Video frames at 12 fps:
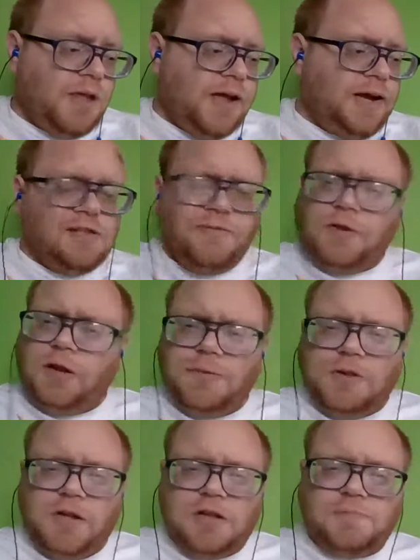And as a fully
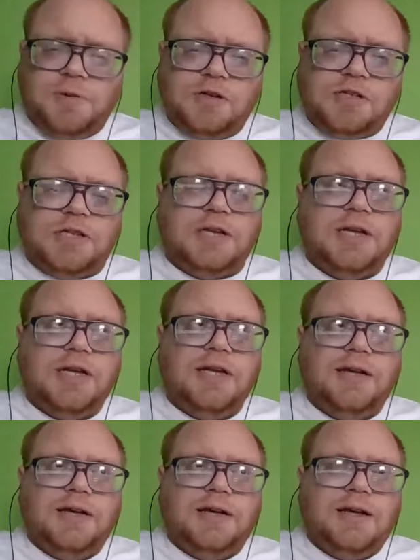realized person,
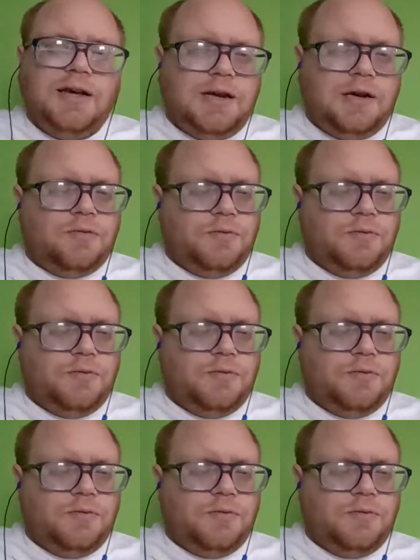he didn't